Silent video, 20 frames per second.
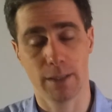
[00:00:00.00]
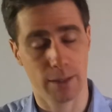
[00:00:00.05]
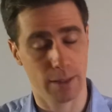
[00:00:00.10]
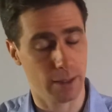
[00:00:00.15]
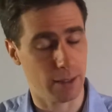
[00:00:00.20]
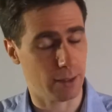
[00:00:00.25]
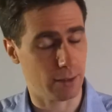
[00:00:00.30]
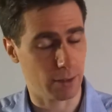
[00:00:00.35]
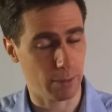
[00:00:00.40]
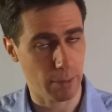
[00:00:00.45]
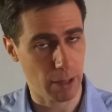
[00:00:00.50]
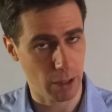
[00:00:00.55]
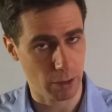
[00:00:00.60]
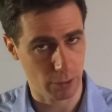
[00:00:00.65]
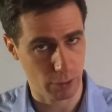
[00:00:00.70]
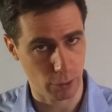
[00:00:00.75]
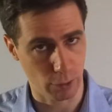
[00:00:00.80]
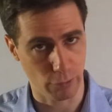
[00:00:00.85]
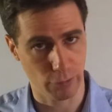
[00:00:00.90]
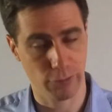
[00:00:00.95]
is
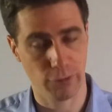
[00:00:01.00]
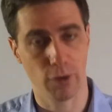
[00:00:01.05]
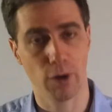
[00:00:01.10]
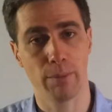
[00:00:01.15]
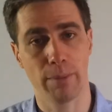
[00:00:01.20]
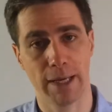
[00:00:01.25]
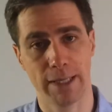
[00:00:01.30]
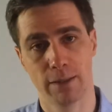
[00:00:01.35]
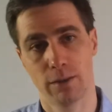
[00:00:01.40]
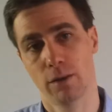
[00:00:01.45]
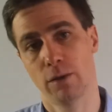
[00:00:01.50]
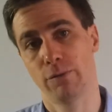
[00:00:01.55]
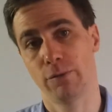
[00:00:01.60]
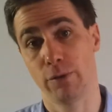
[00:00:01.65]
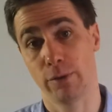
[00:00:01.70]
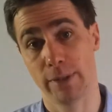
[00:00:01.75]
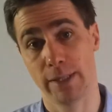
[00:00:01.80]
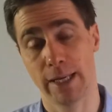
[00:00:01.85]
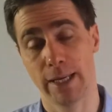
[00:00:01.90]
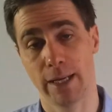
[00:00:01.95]
about the format of
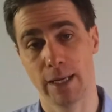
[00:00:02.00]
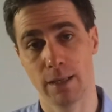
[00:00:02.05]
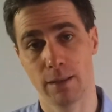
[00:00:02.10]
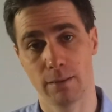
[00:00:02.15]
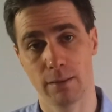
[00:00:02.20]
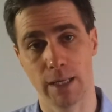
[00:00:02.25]
the data.